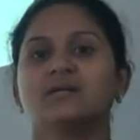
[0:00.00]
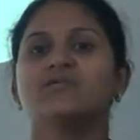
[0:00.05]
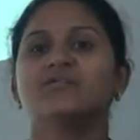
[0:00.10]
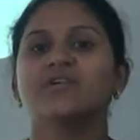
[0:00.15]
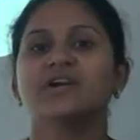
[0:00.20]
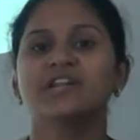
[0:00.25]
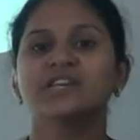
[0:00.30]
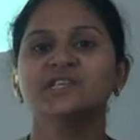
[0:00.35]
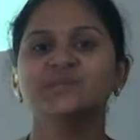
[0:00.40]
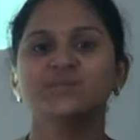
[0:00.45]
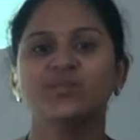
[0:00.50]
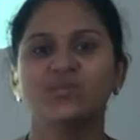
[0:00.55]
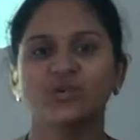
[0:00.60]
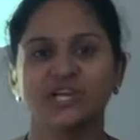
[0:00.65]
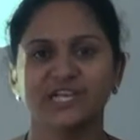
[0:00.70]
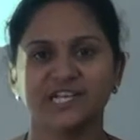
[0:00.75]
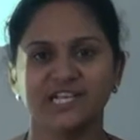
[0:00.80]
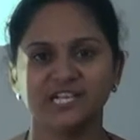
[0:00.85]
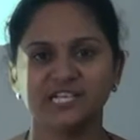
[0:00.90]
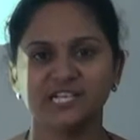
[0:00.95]
what is
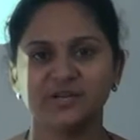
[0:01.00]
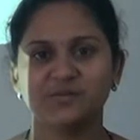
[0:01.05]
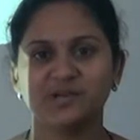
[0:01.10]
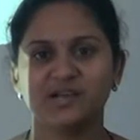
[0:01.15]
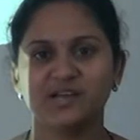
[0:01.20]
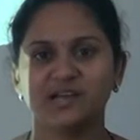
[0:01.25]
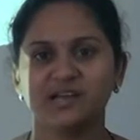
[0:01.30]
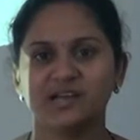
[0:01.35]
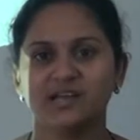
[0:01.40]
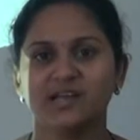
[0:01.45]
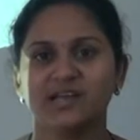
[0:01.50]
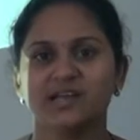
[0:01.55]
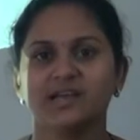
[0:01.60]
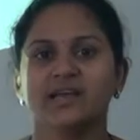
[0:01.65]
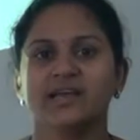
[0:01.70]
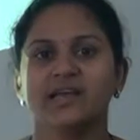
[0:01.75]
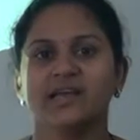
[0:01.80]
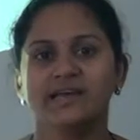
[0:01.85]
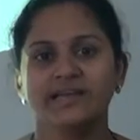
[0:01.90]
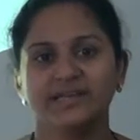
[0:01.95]
Boolean algebra,
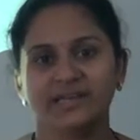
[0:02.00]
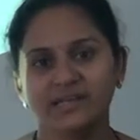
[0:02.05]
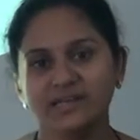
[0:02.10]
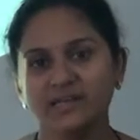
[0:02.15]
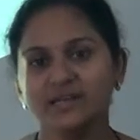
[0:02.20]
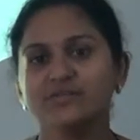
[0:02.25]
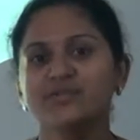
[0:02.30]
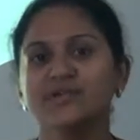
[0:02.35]
and here